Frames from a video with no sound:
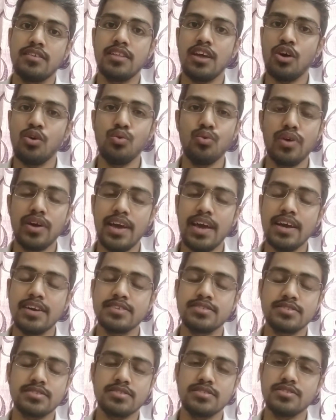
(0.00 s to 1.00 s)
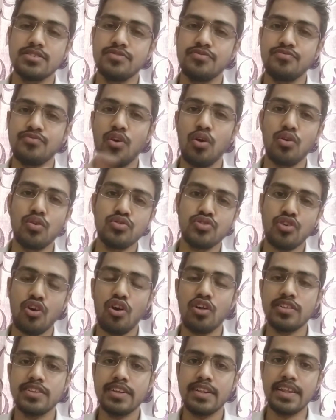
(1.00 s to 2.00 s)
now X follows
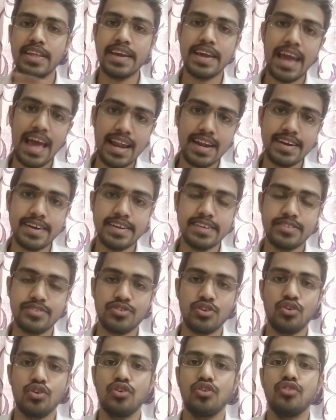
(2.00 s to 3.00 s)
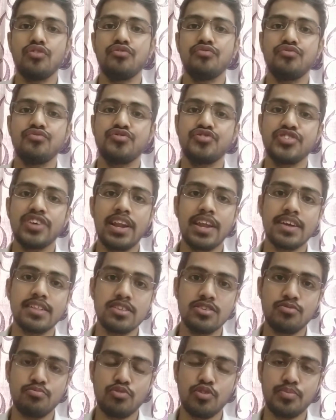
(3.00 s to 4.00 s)
all the legalities of selling
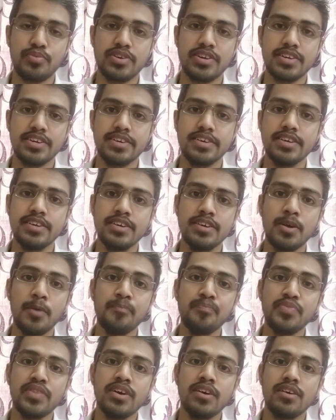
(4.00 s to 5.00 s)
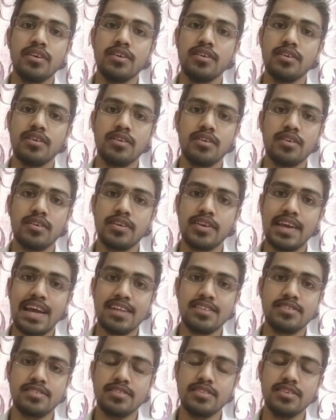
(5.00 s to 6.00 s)
this property. He
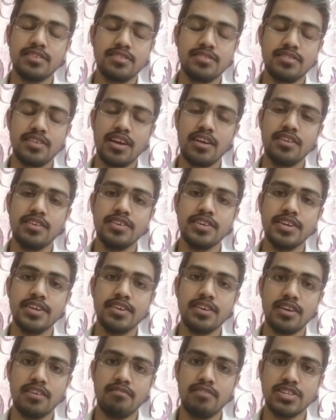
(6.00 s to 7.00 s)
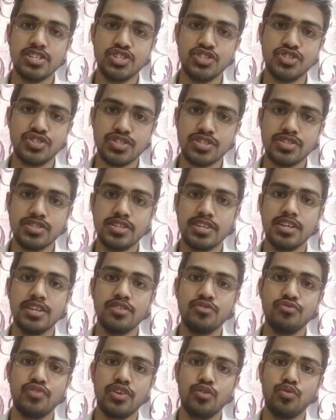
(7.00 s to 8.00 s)
gets the sale deed registered
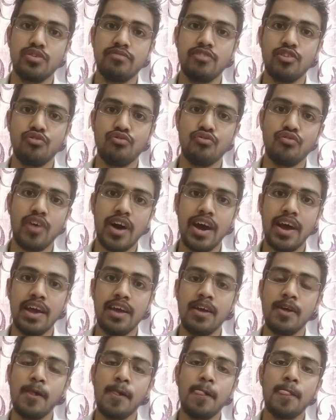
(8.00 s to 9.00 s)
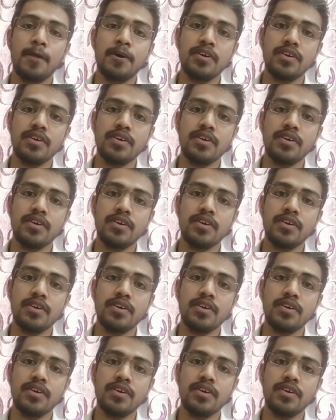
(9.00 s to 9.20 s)
in favor of Y.